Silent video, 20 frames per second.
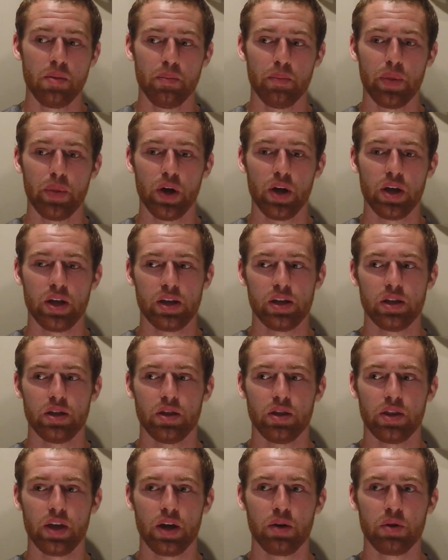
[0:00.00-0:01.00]
but
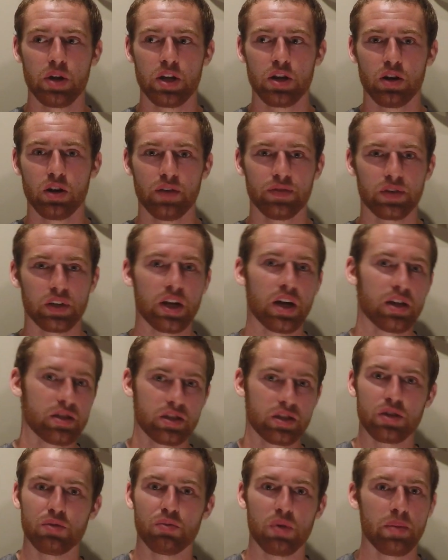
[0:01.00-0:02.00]
that way you don't have to
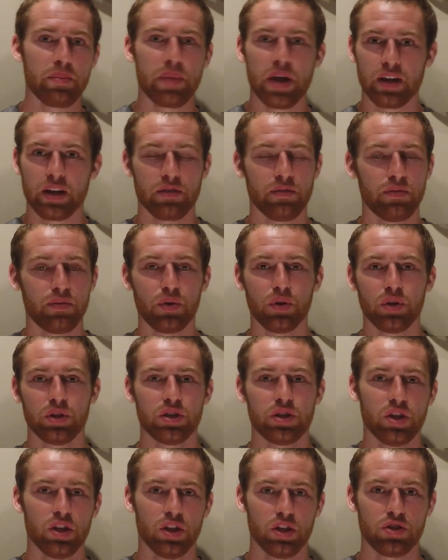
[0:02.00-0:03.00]
constantly run back and forth
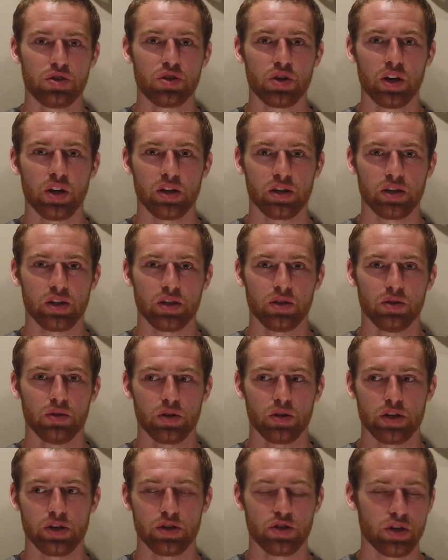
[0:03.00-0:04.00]
to the truck
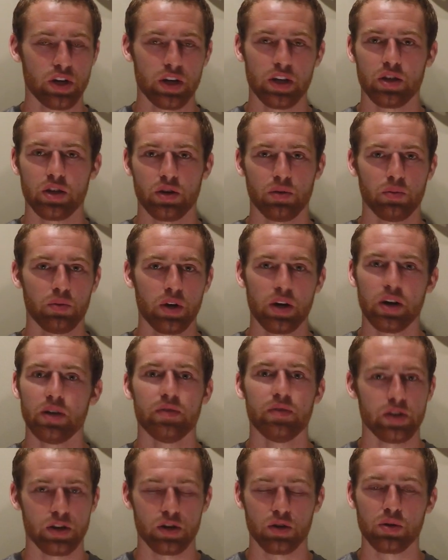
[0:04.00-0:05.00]
or your trailer or
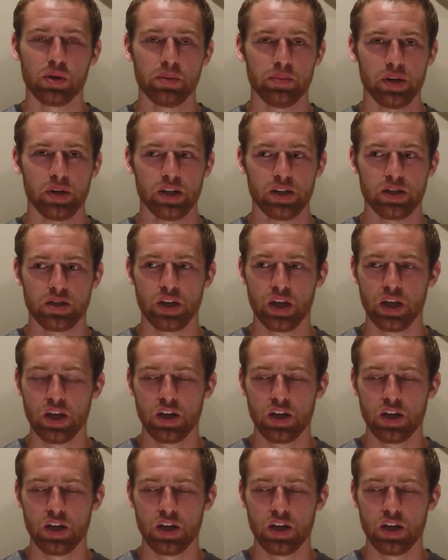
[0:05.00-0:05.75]
wherever your equipment is